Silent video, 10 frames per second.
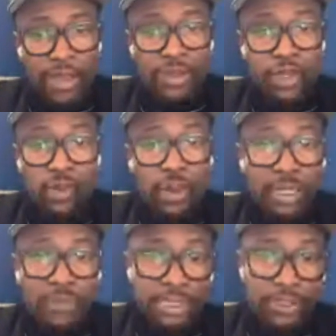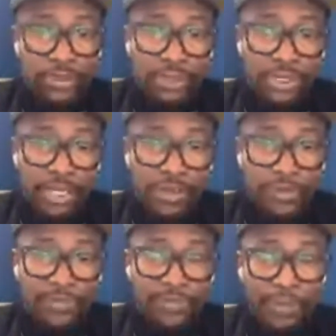yeah i just try
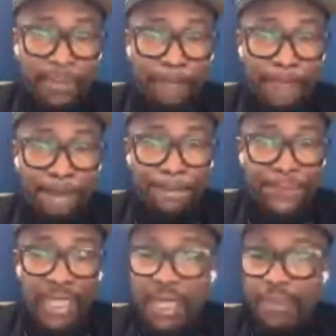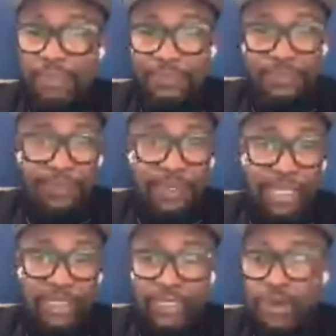my best to like you
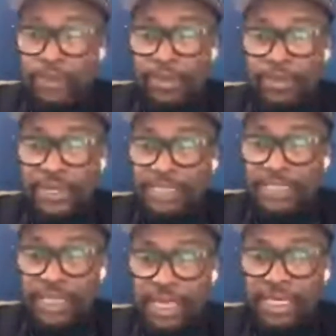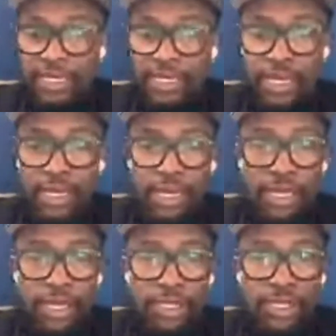know see things for what they are
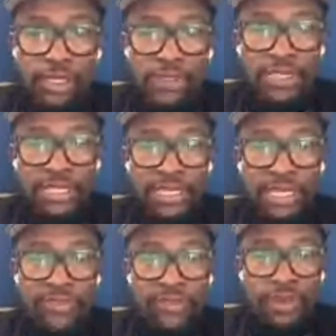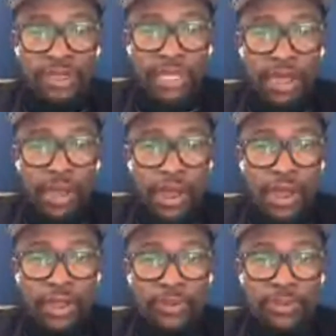you know
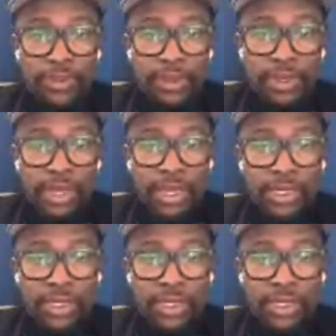artistically and just